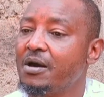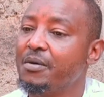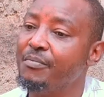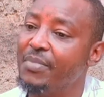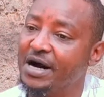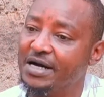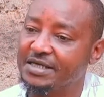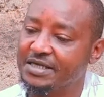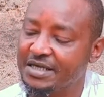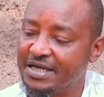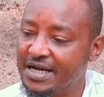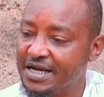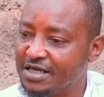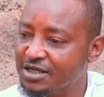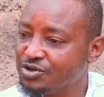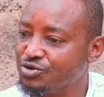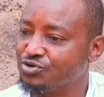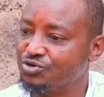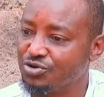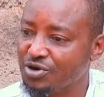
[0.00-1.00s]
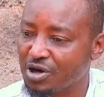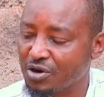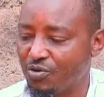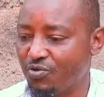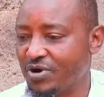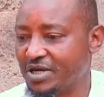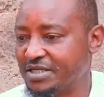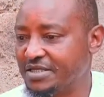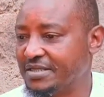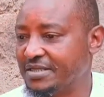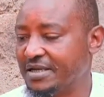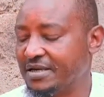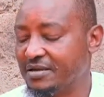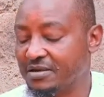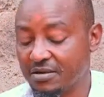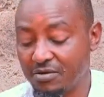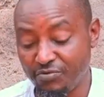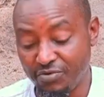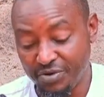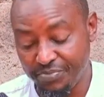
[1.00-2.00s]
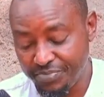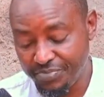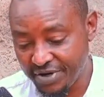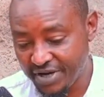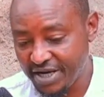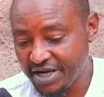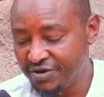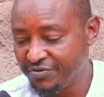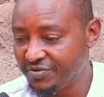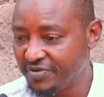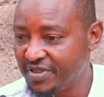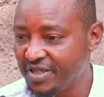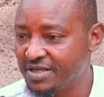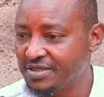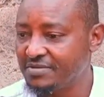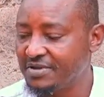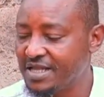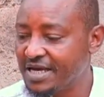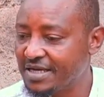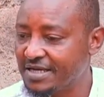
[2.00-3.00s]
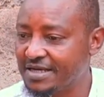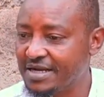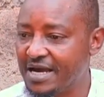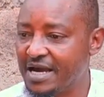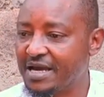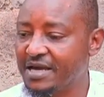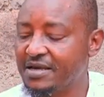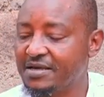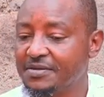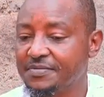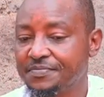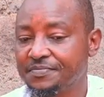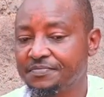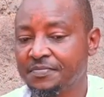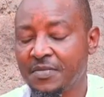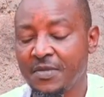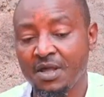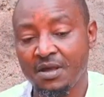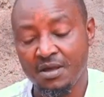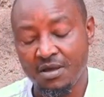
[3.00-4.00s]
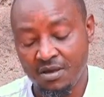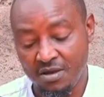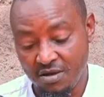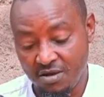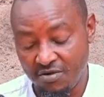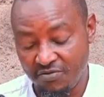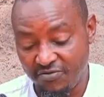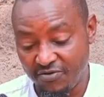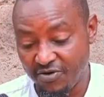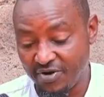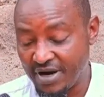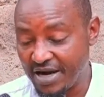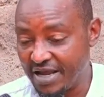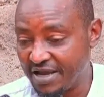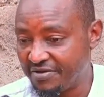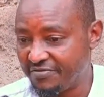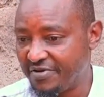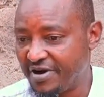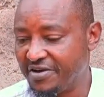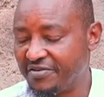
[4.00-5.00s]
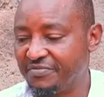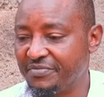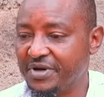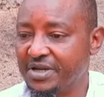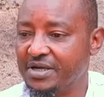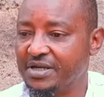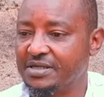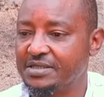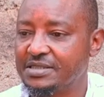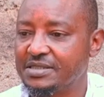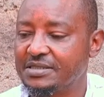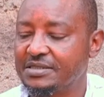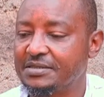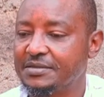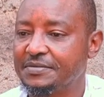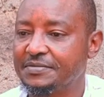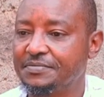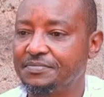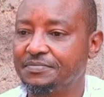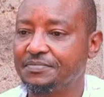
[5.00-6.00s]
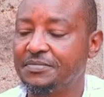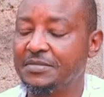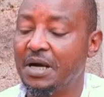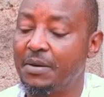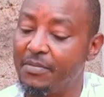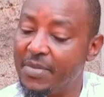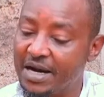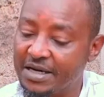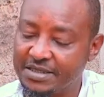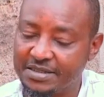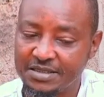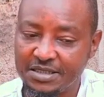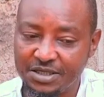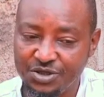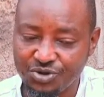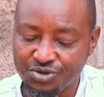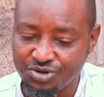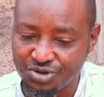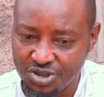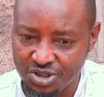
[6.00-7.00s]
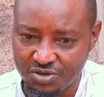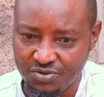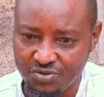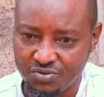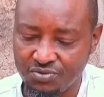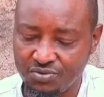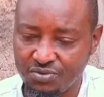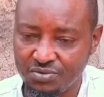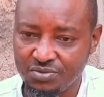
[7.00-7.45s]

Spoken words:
But kila kitu tunakuachia. We prayed with that guy for like 5 minutes. But hiyo siku,